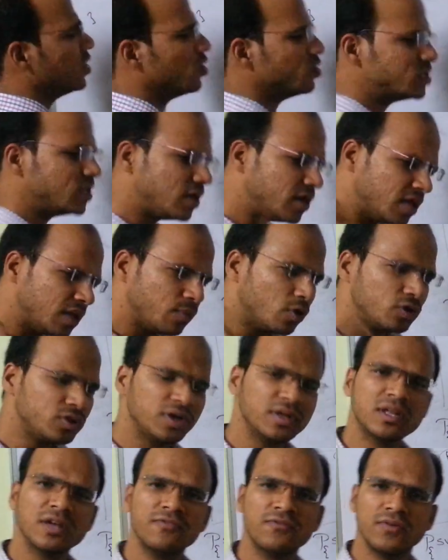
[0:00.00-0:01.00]
using remote
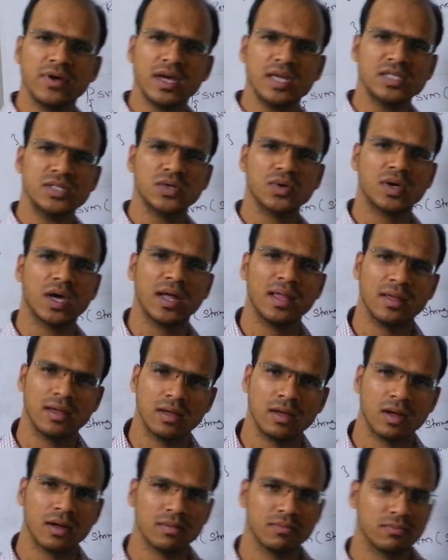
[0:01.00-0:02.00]
interface you can
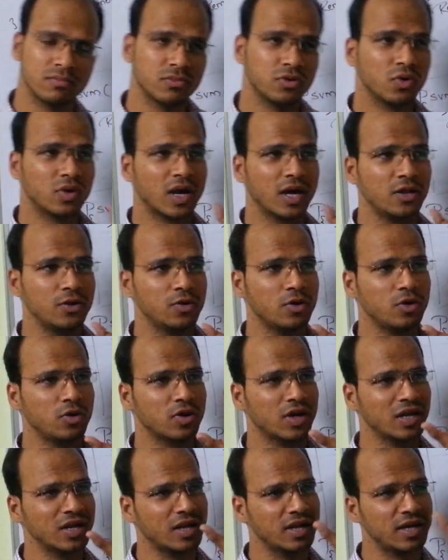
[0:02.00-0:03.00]
uh, you can you know you
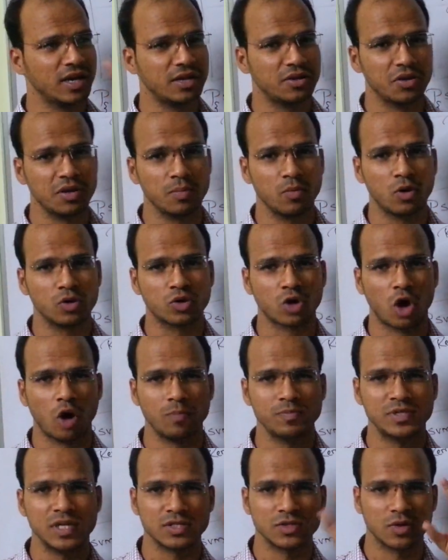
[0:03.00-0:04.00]
can create remote
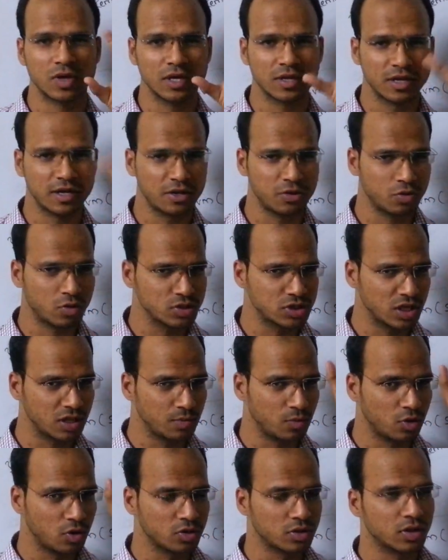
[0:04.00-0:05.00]
objects you can create those
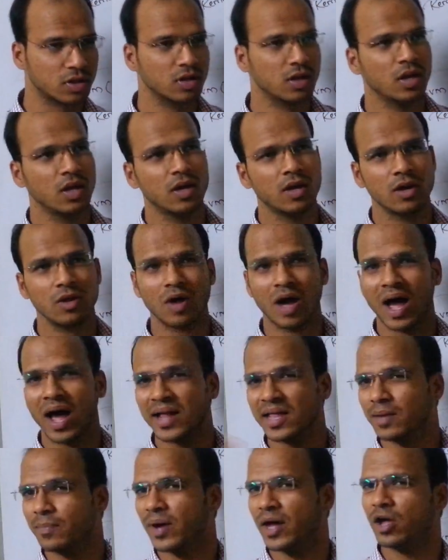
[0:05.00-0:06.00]
remote you know
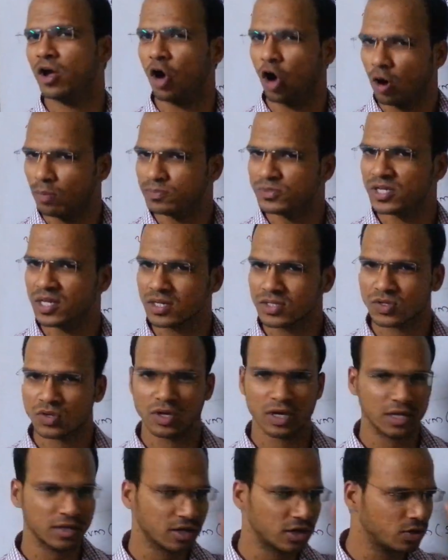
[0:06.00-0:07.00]
rmi objects so
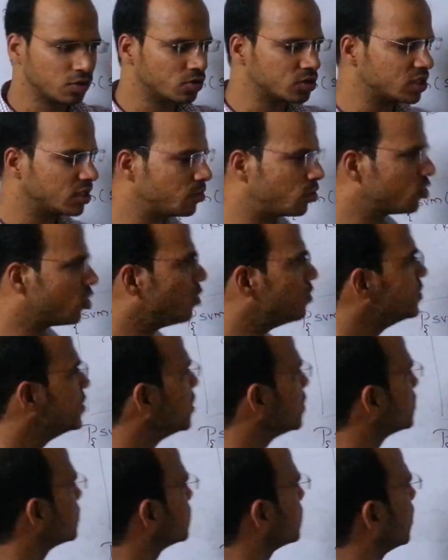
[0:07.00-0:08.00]
you can create those remote
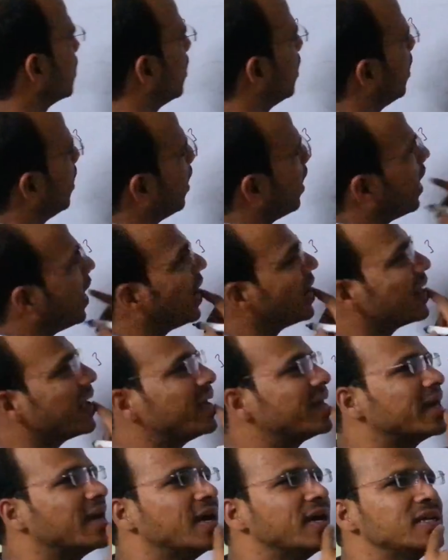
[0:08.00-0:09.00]
objects and
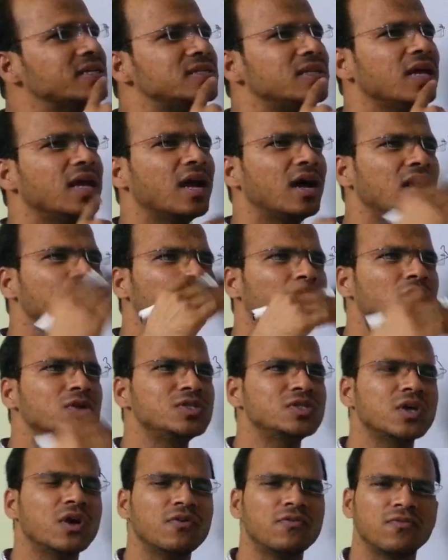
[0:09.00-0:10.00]
I guess there are
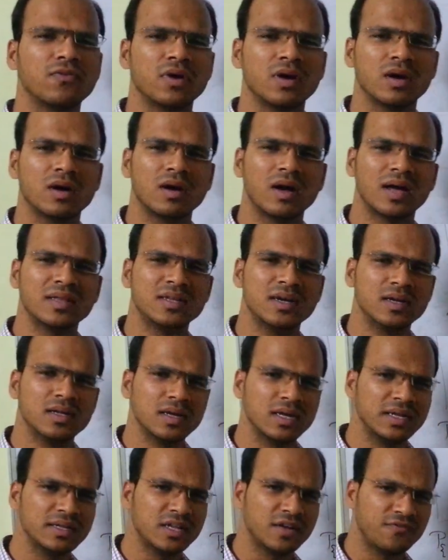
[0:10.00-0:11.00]
lots of uh,
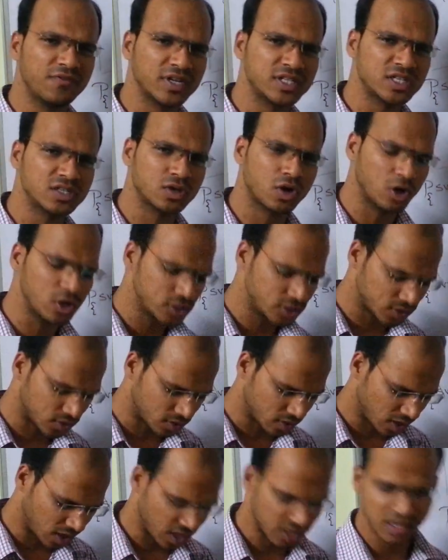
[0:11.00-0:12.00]
other interfaces
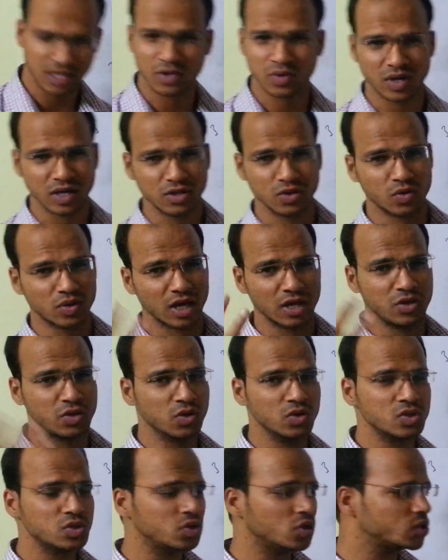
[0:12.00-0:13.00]
also. Other you can you can
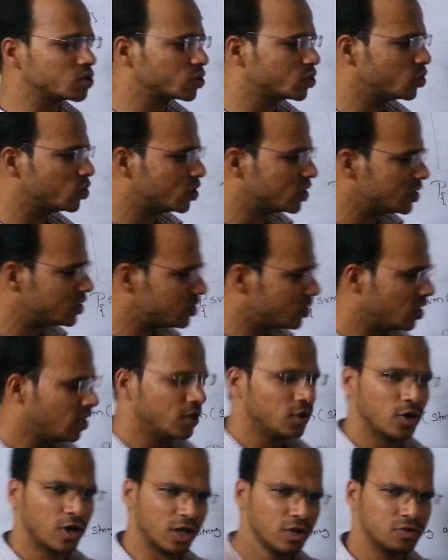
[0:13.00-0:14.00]
use those Google
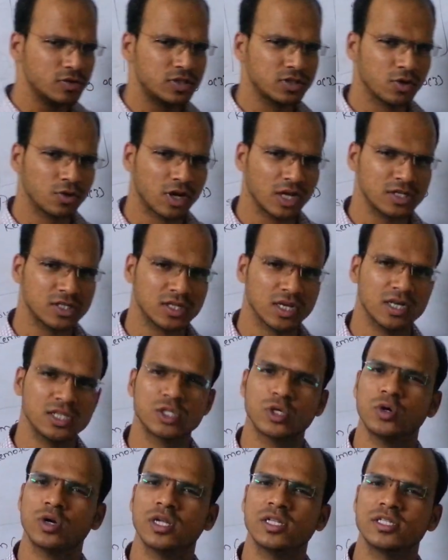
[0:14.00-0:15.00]
you can use you can search
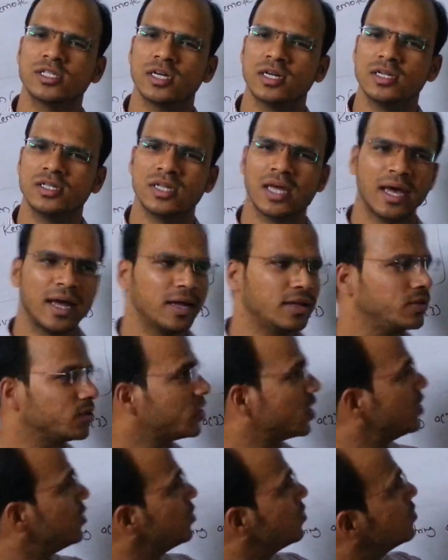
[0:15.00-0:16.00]
Google search and you
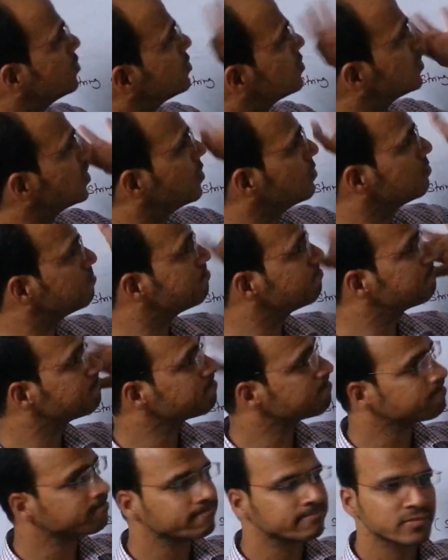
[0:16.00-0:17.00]
can use some
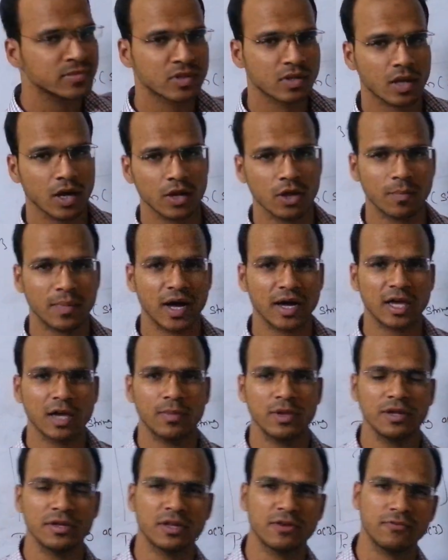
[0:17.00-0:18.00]
you know
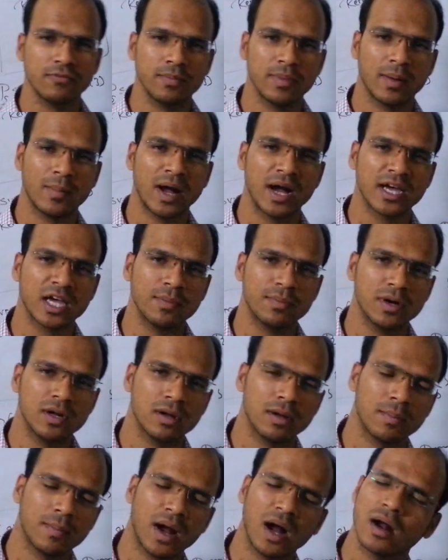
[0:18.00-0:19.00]
markable inter markable
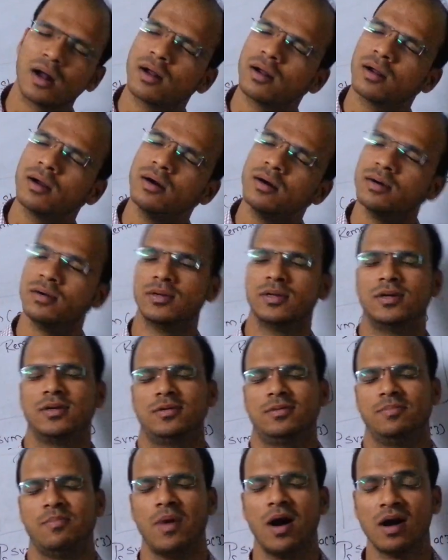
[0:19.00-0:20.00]
uh, marker
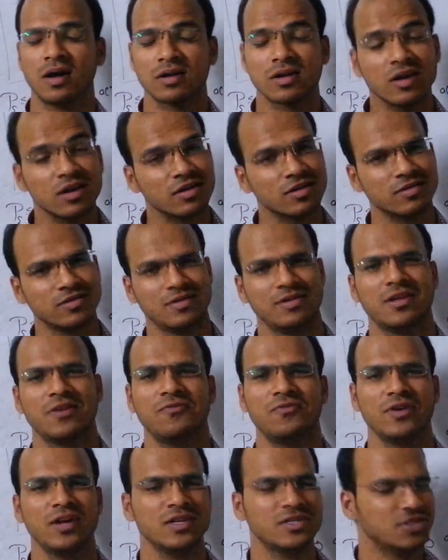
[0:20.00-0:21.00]
marker
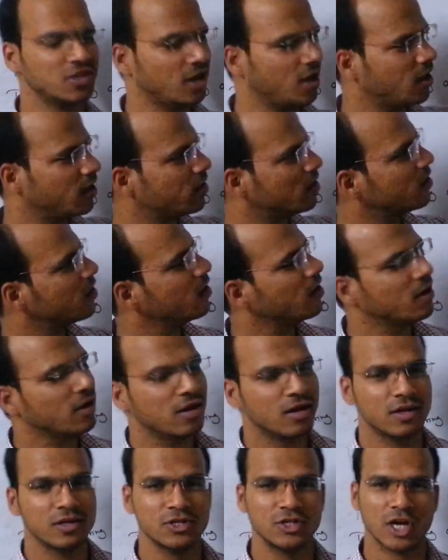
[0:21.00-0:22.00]
interface in
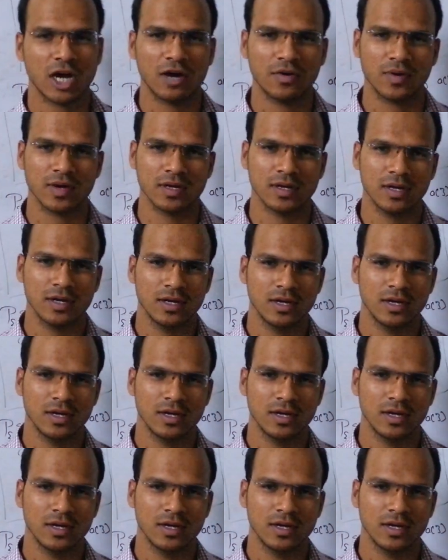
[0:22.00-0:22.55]
Java.